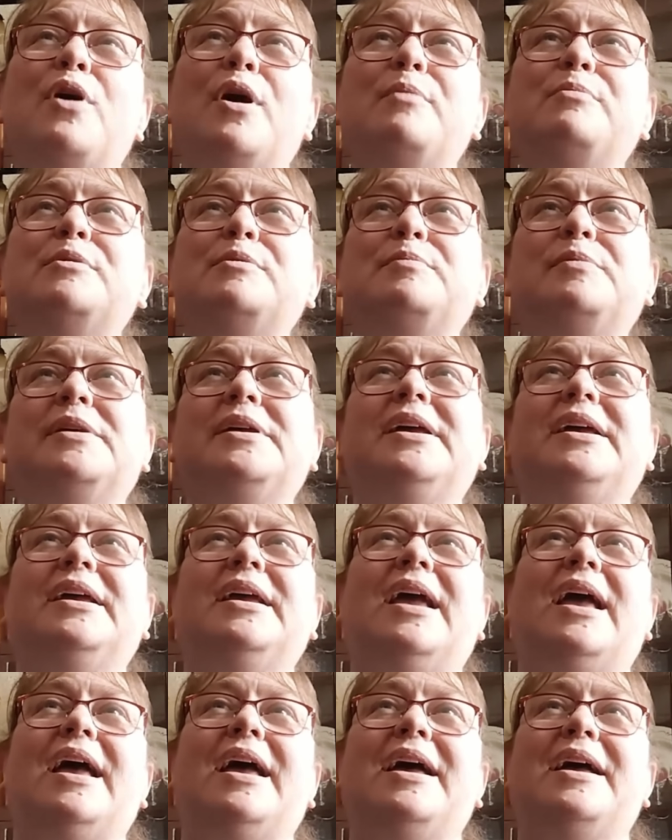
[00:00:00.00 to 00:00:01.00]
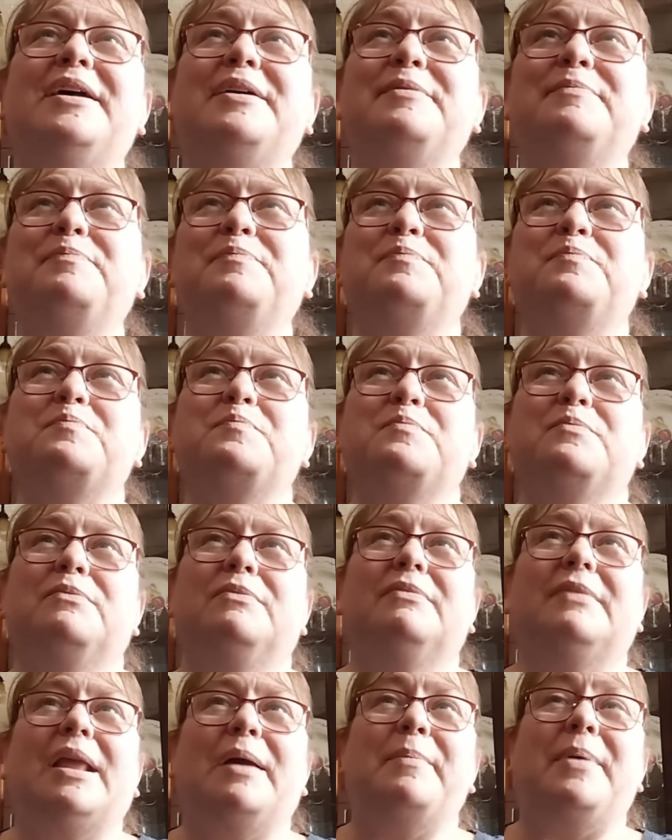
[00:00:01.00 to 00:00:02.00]
probably at
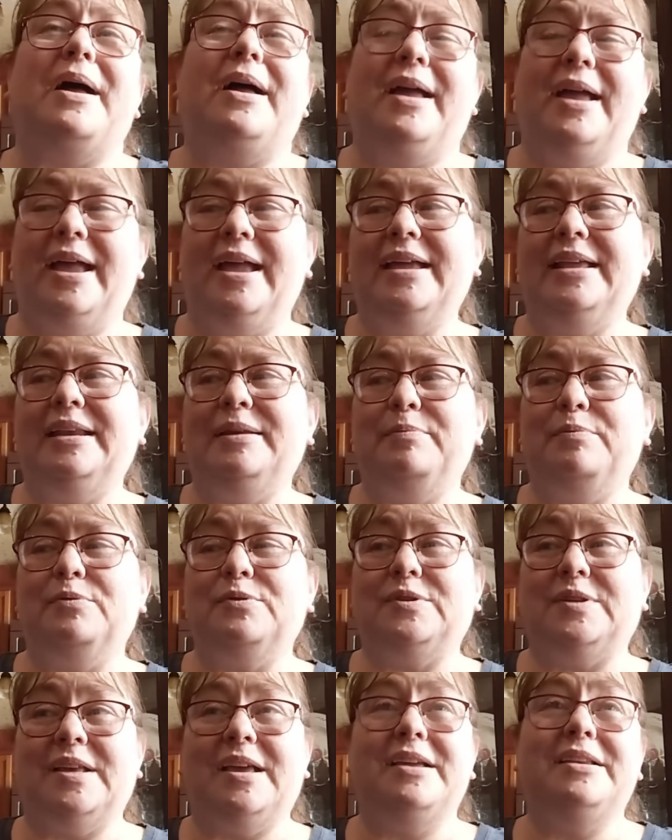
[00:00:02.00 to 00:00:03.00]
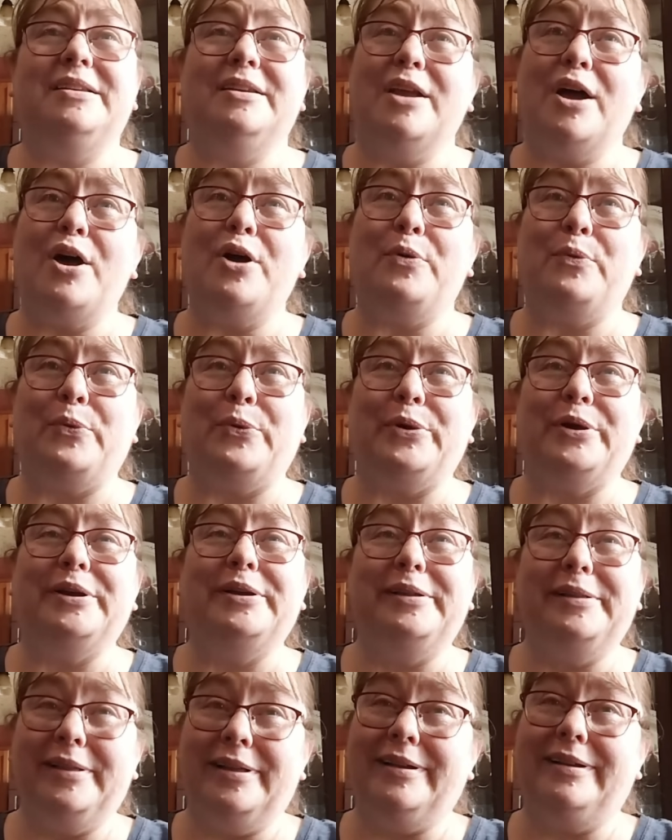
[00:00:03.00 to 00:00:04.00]
about eighty percent not
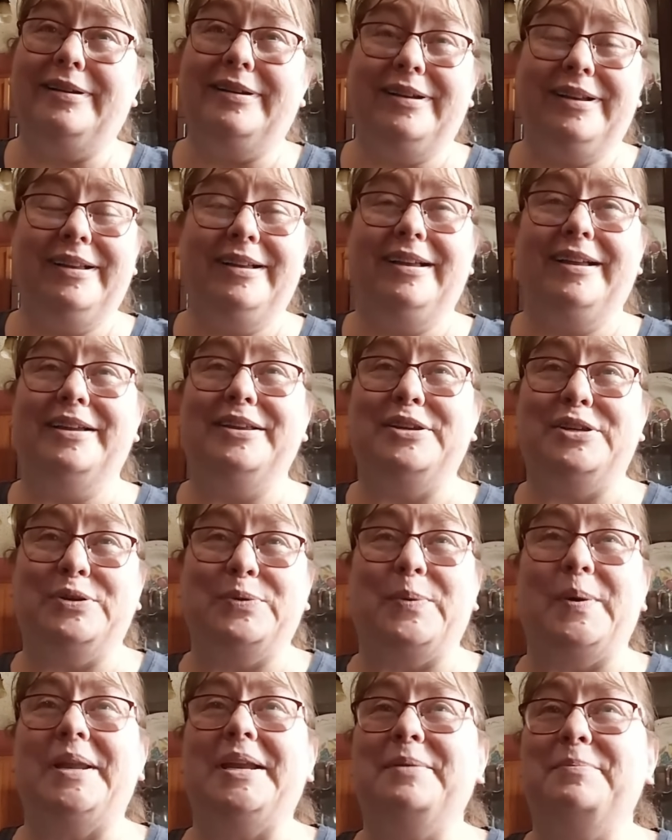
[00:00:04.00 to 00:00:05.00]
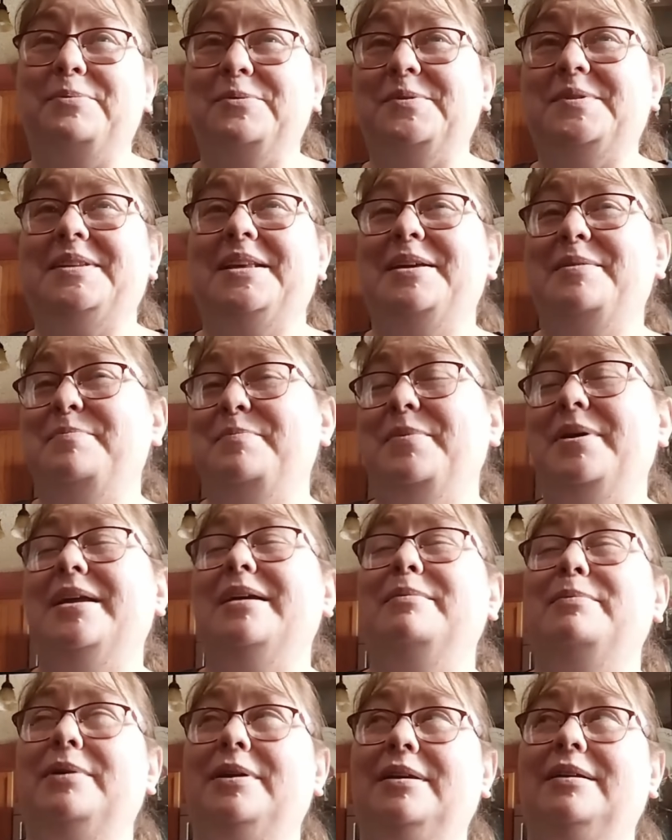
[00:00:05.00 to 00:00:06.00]
real and twenty percent
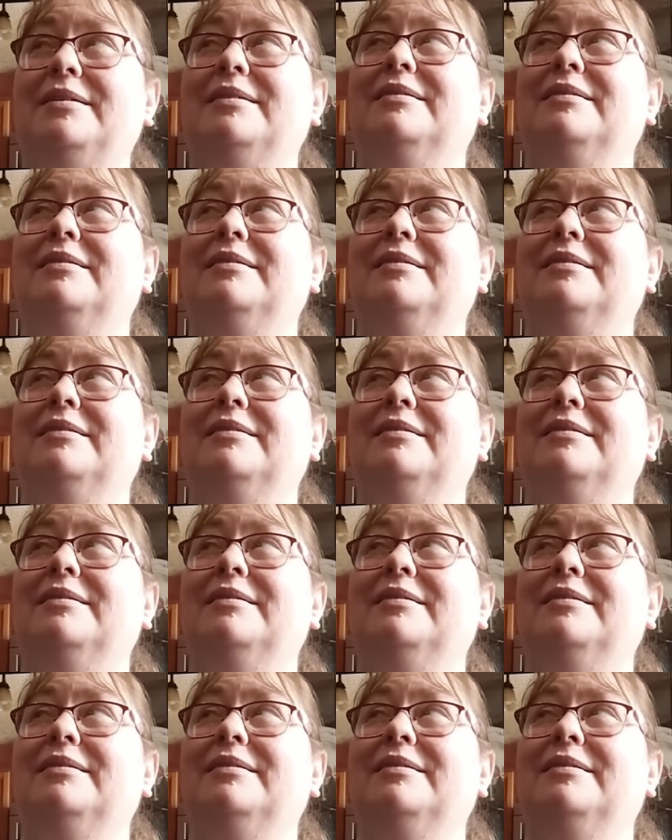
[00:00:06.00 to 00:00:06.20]
maybe.